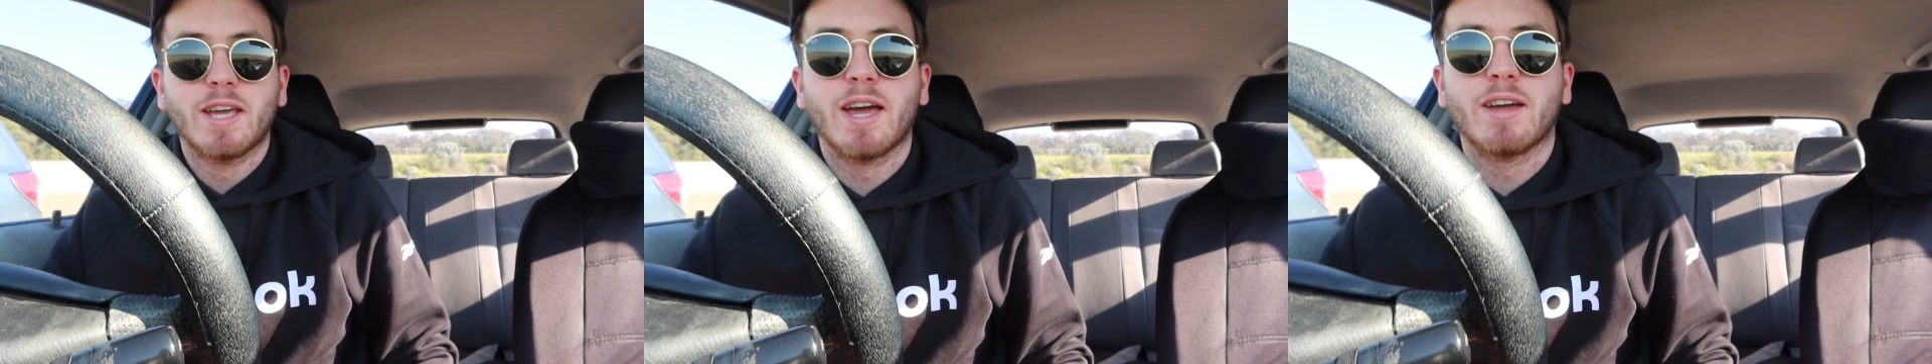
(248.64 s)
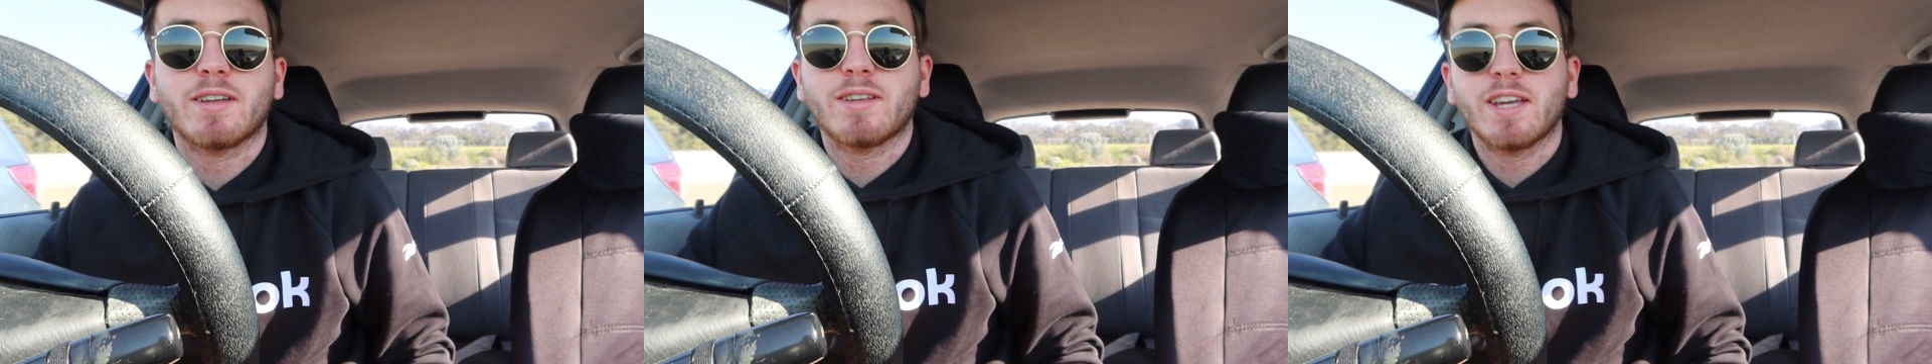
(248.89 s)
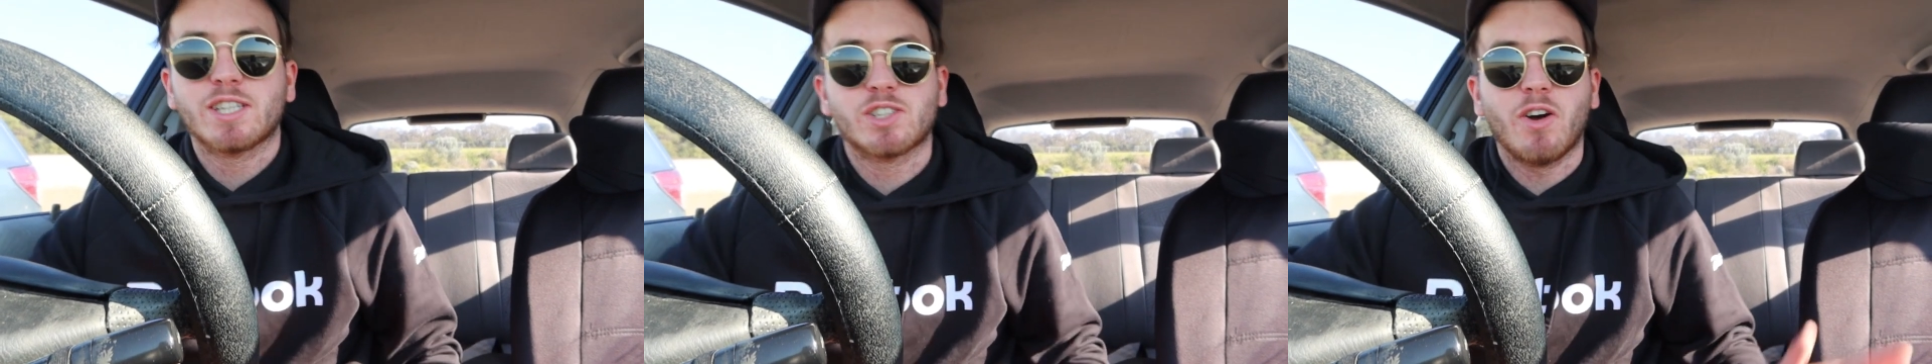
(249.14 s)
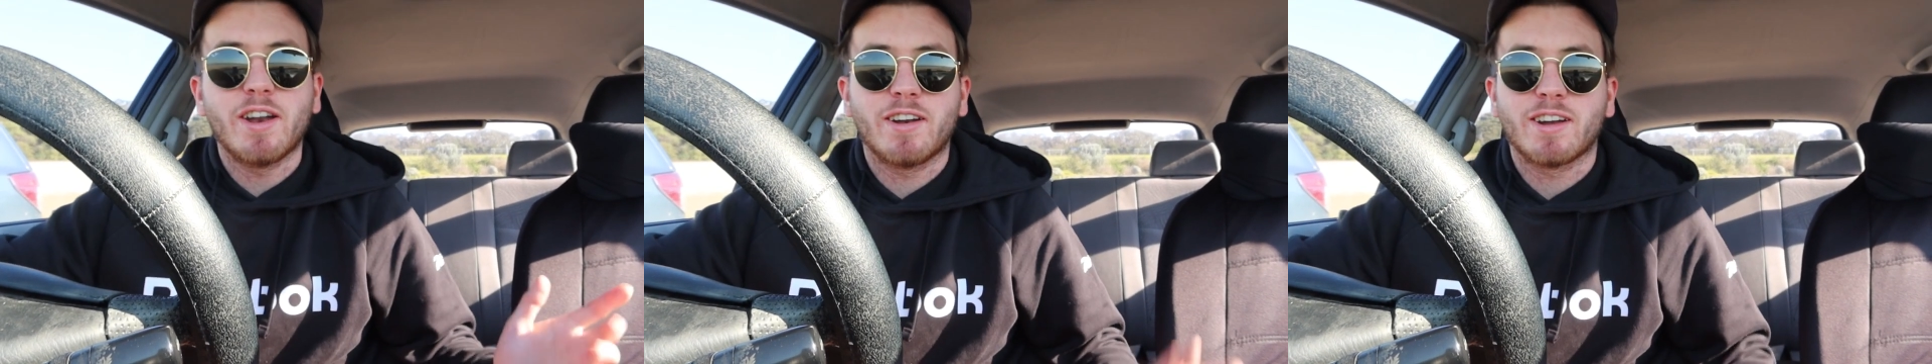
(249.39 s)
yeah,
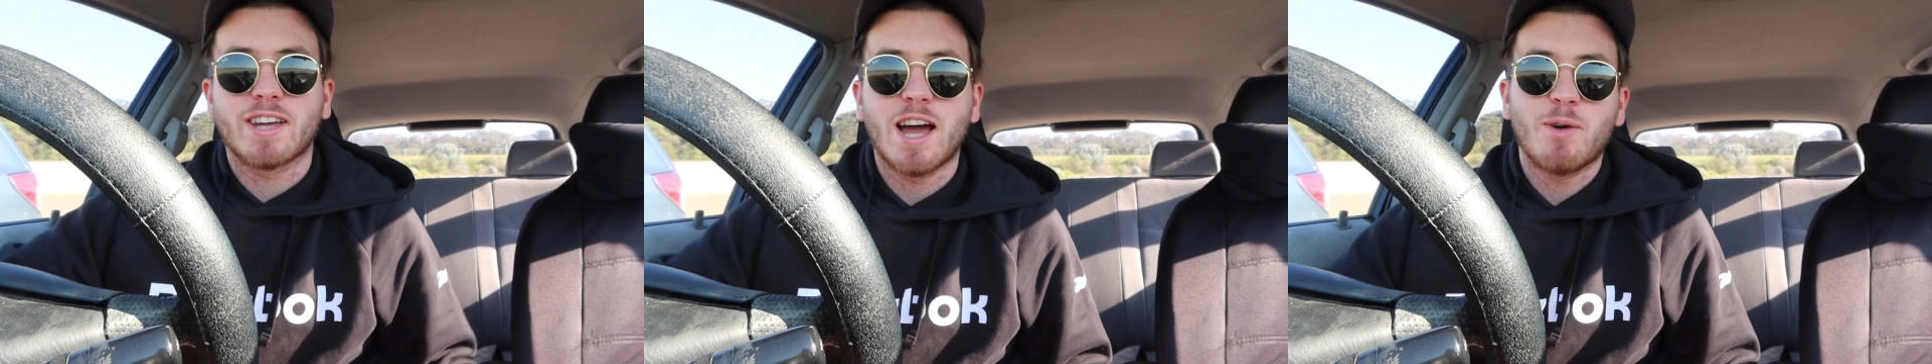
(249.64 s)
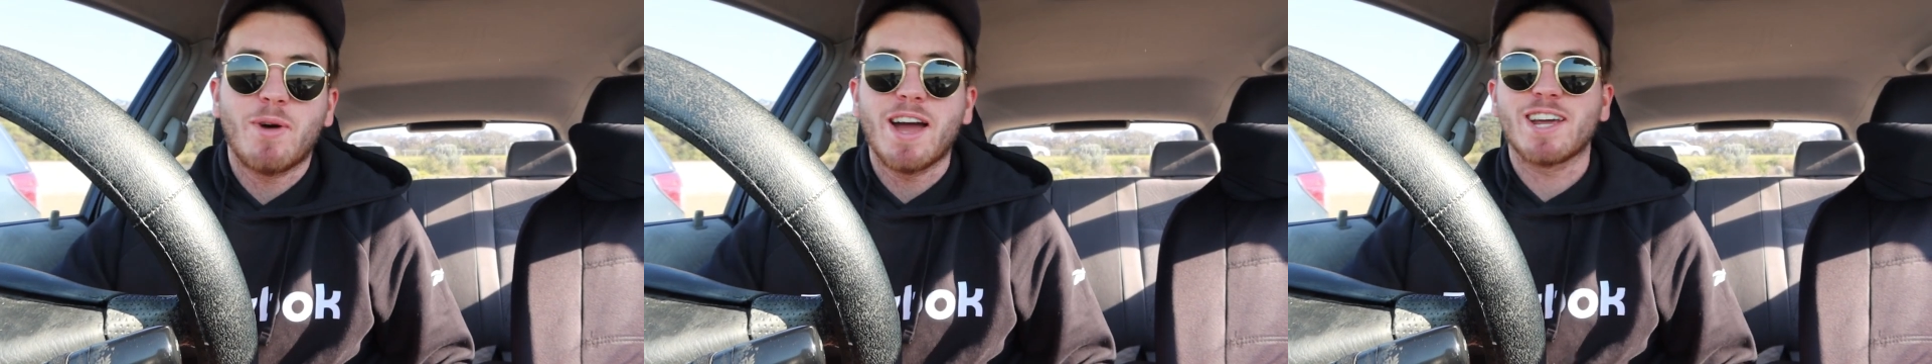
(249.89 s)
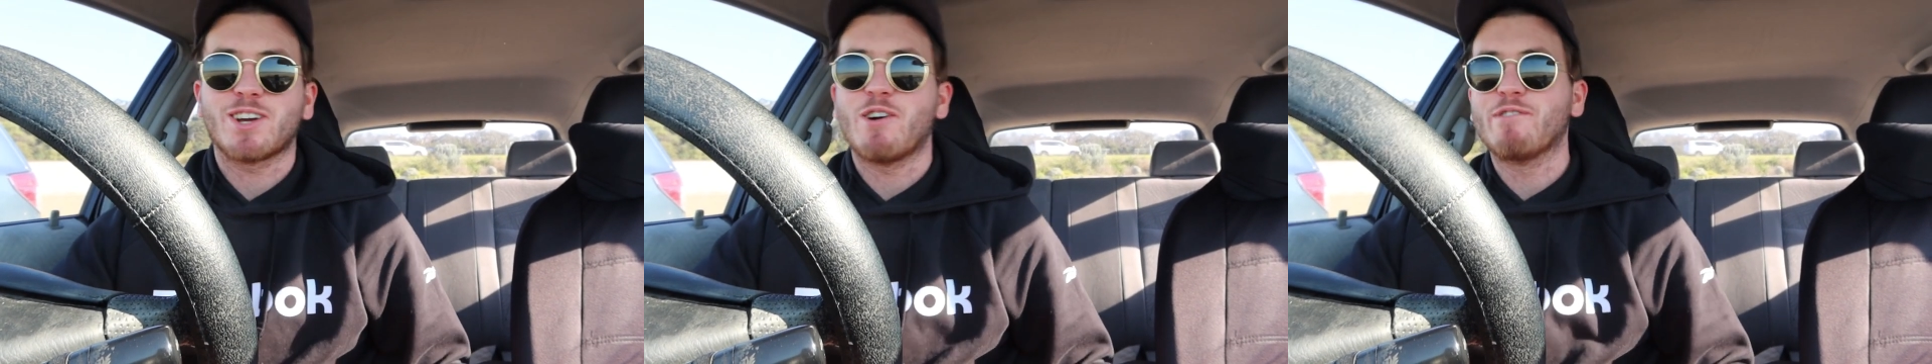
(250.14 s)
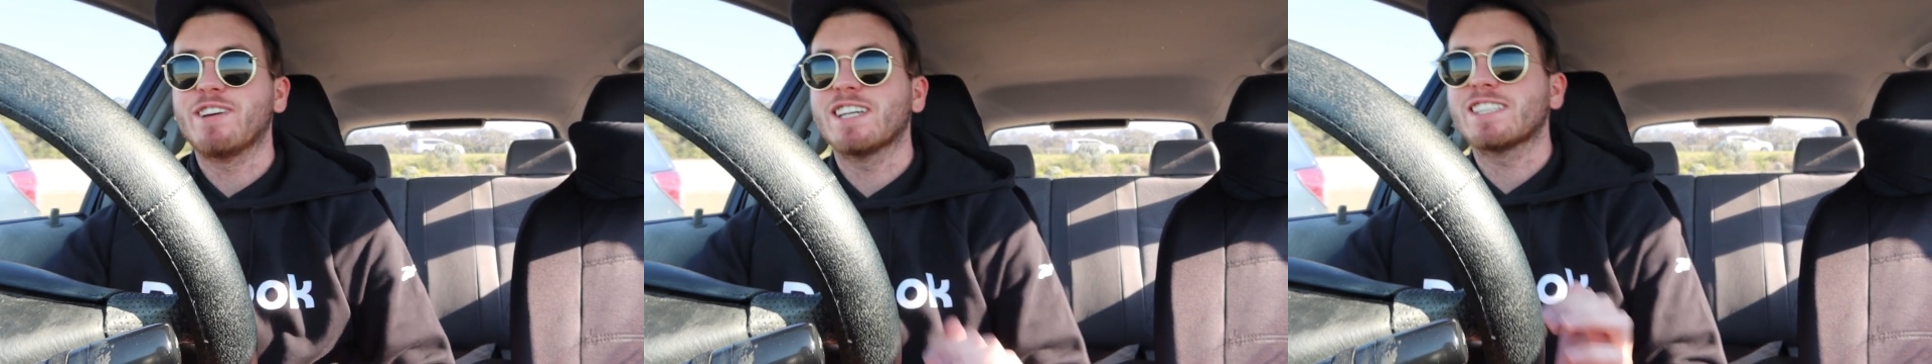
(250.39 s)
excited, I can't wait.
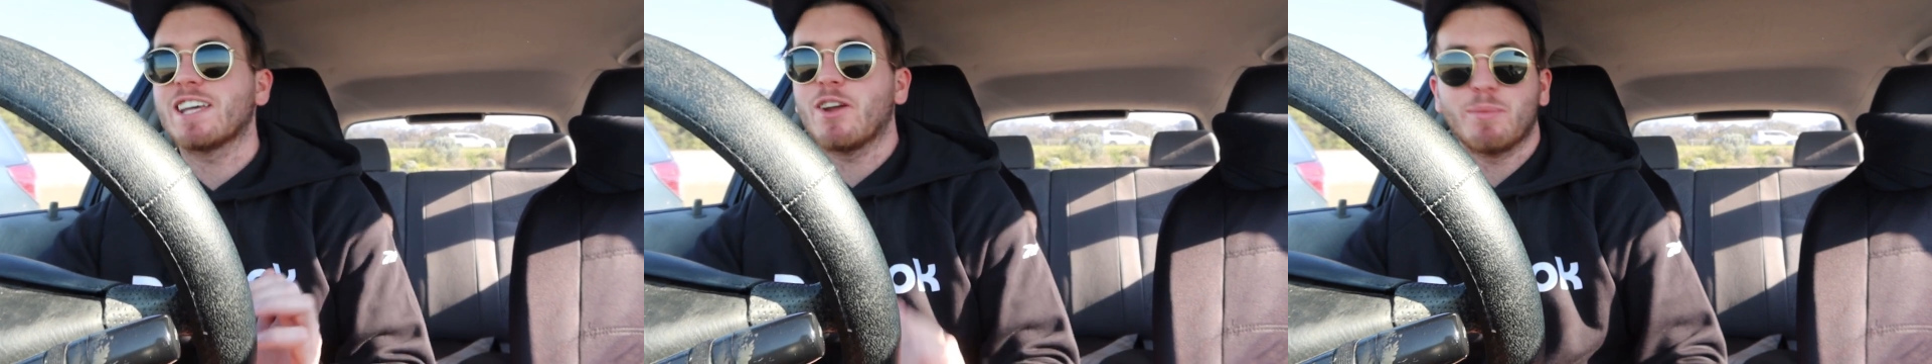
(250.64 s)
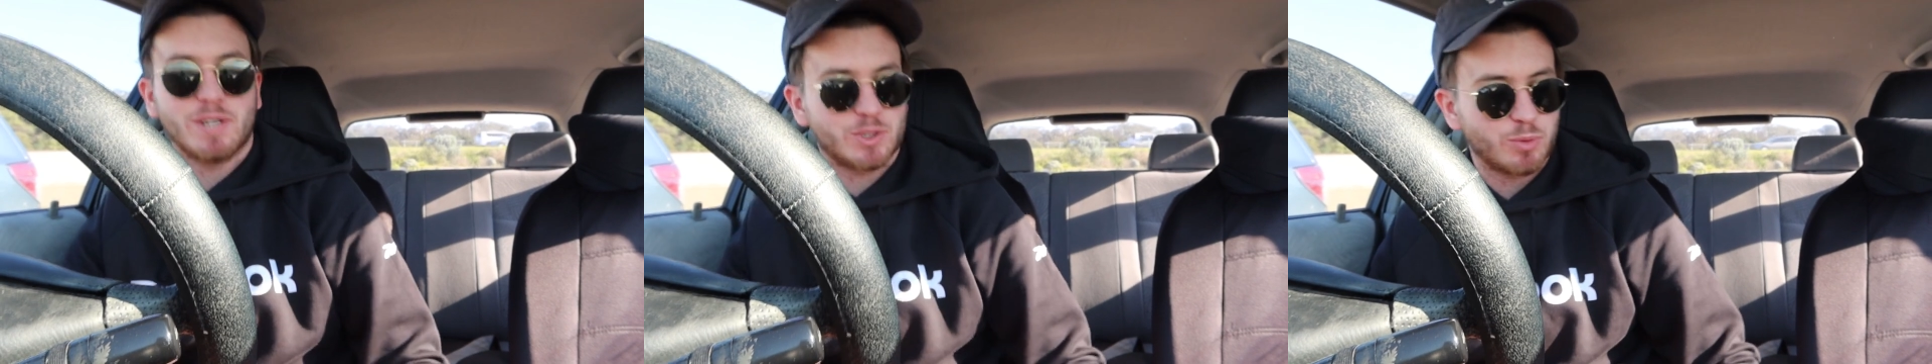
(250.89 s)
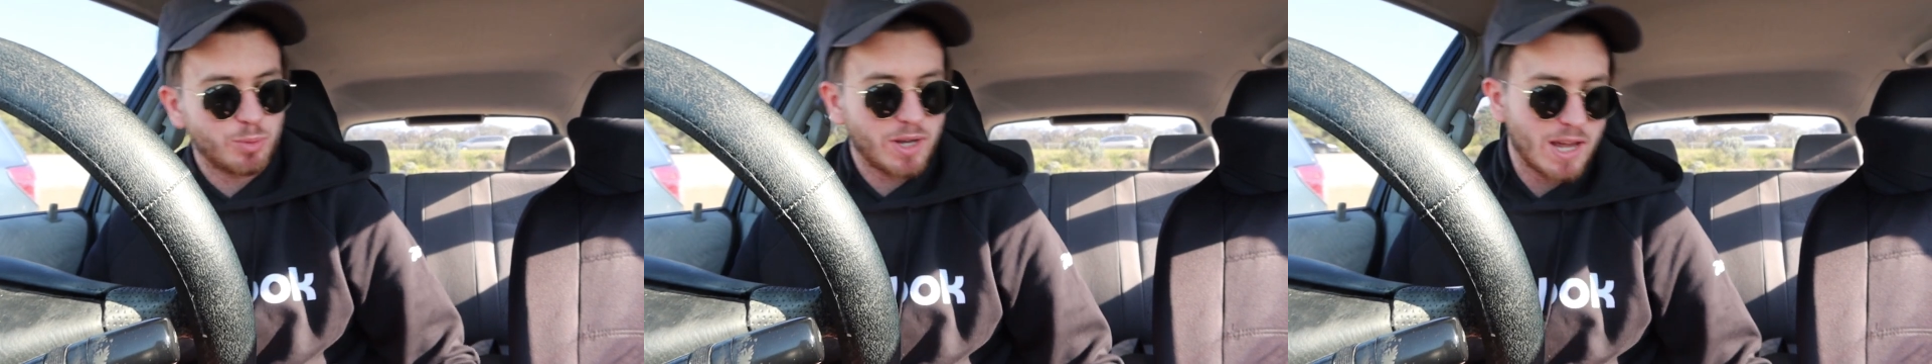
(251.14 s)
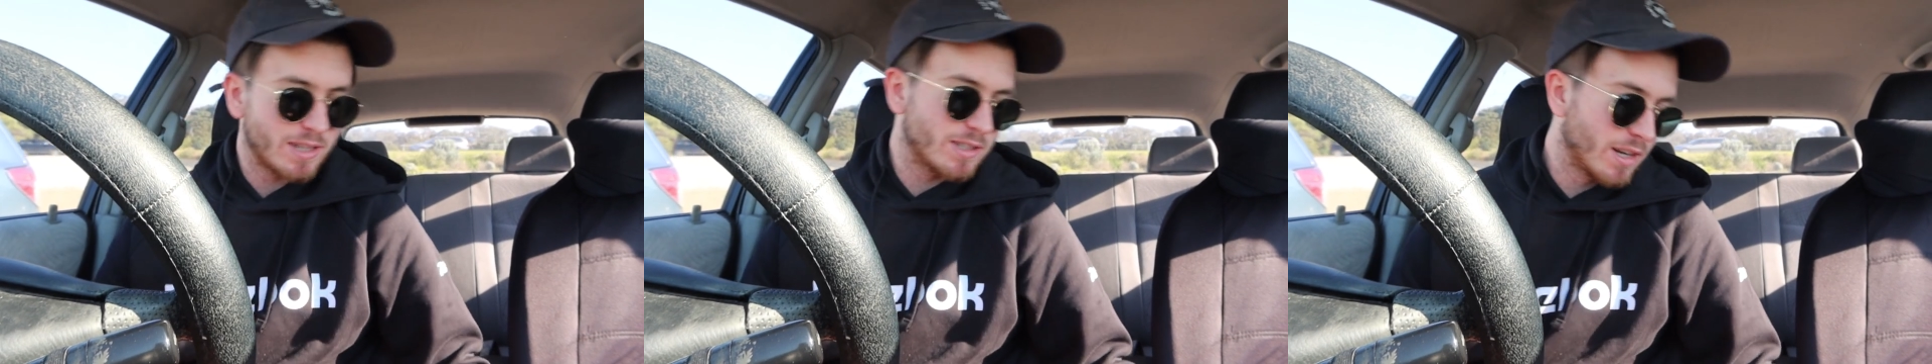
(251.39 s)
Cult Figures That I missed will
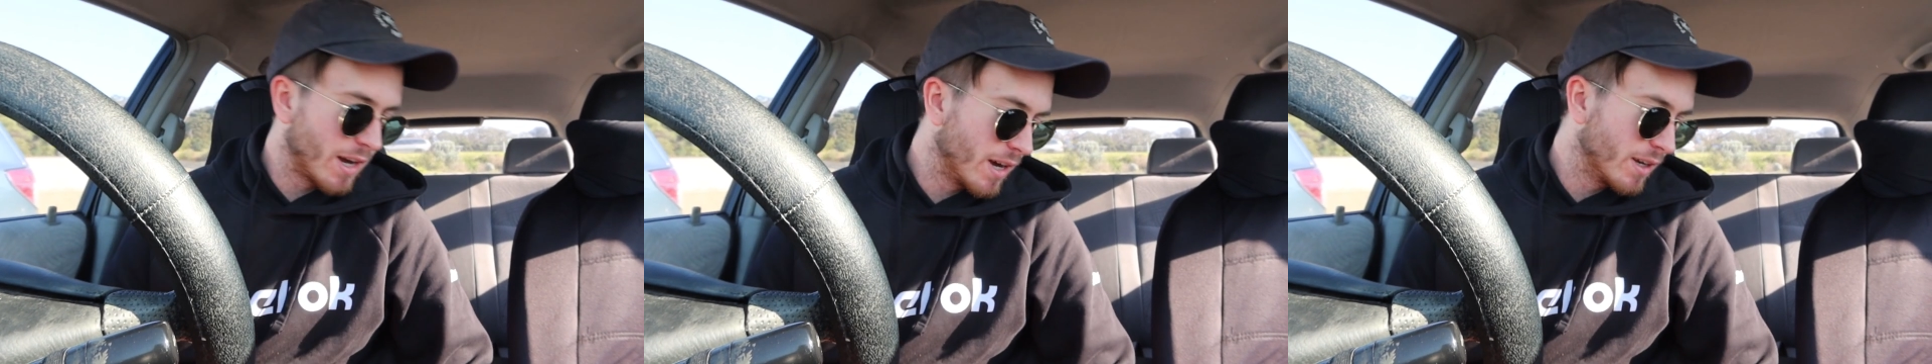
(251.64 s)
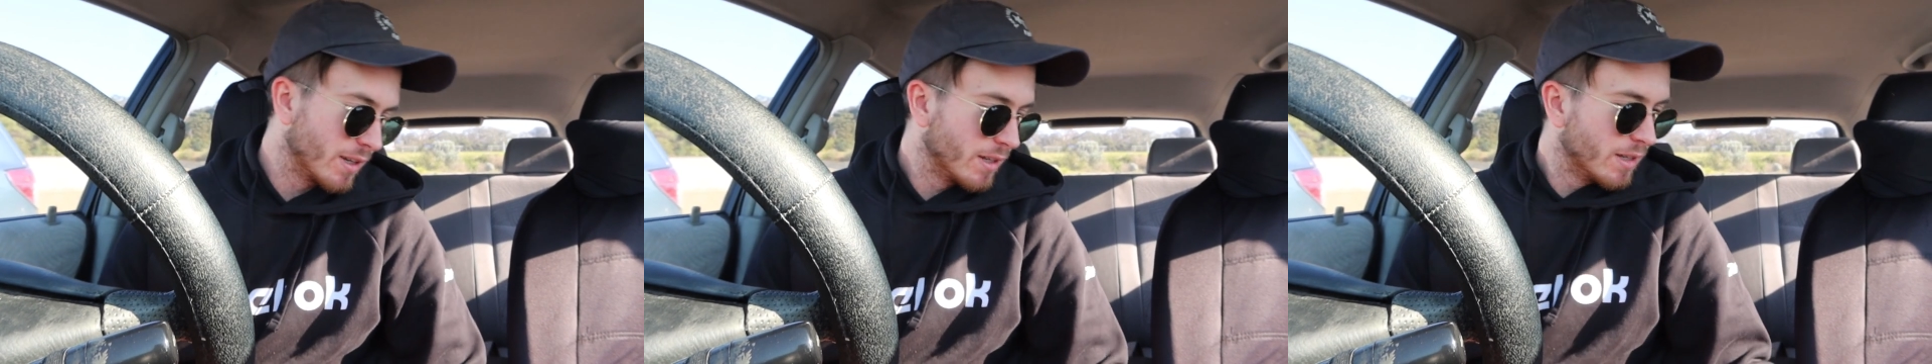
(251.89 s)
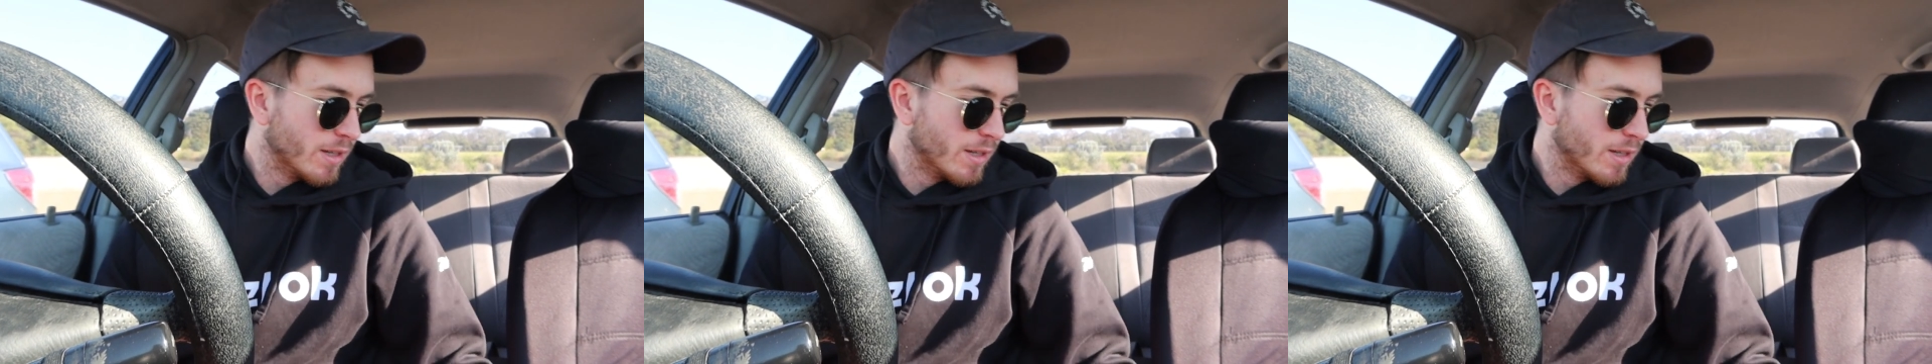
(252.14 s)
be out today.